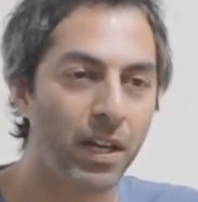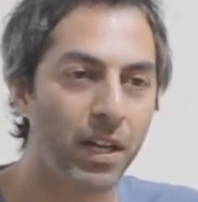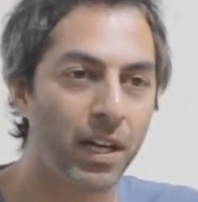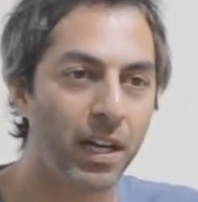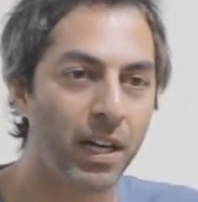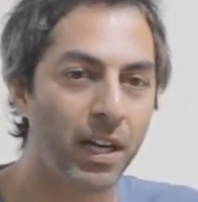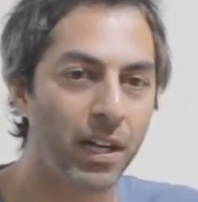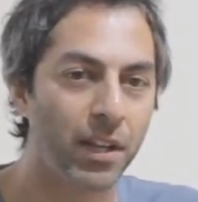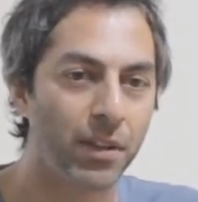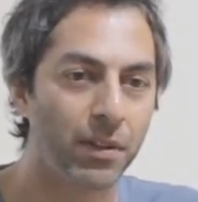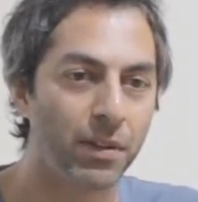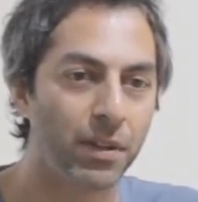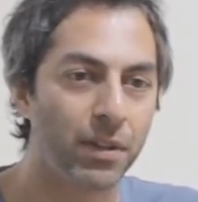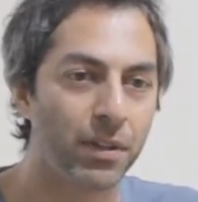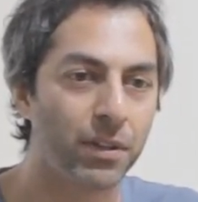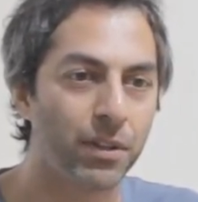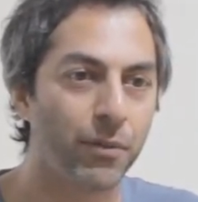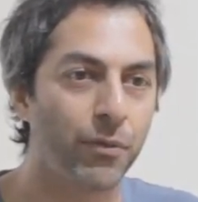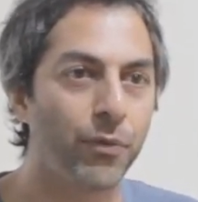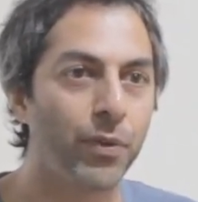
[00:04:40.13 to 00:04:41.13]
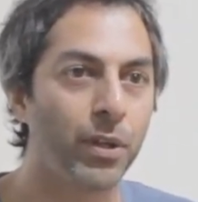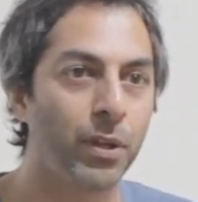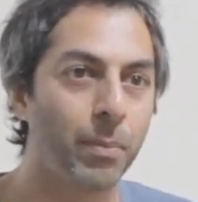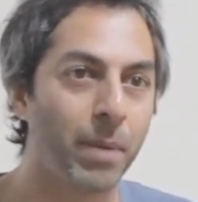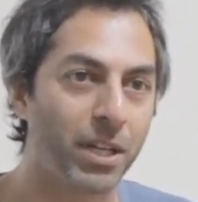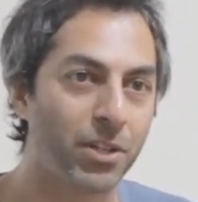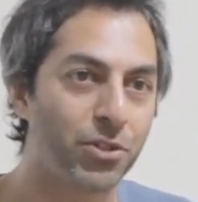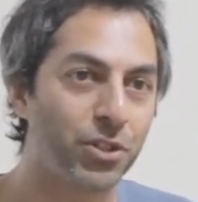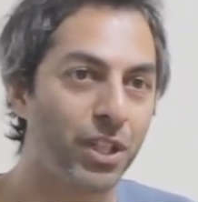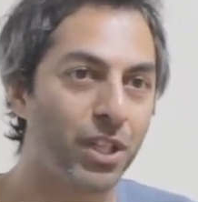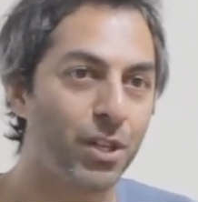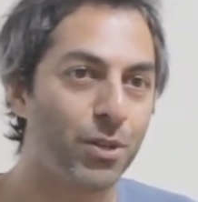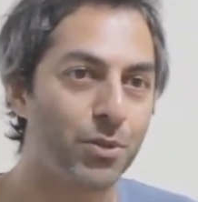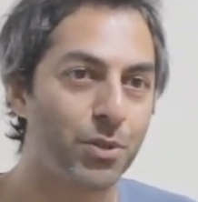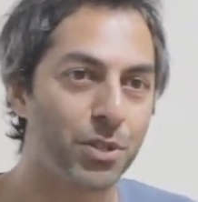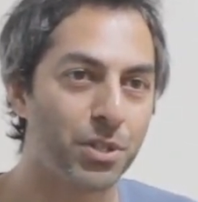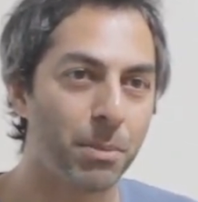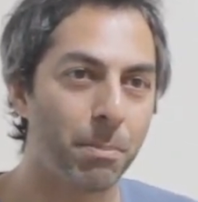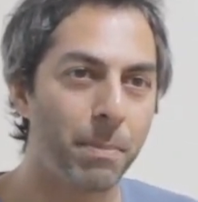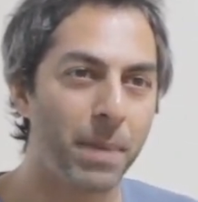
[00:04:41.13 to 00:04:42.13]
the film actually
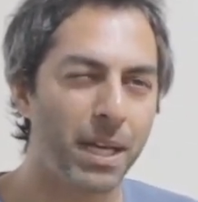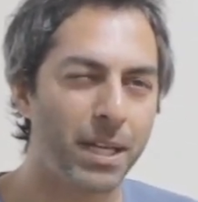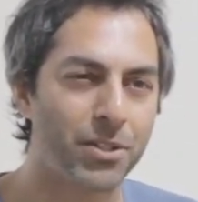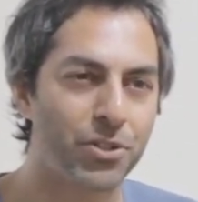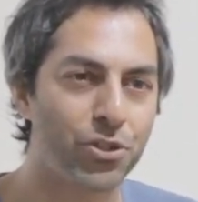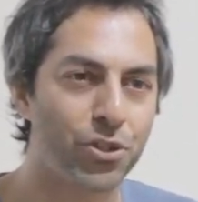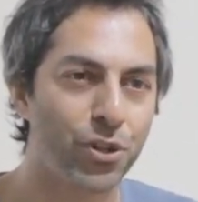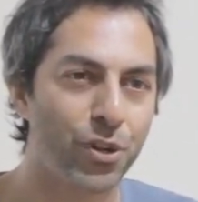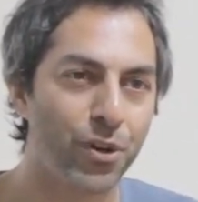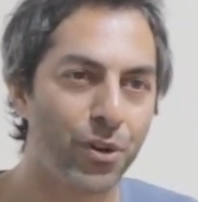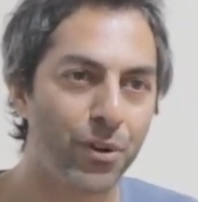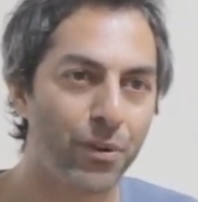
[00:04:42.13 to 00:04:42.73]
uses a mixture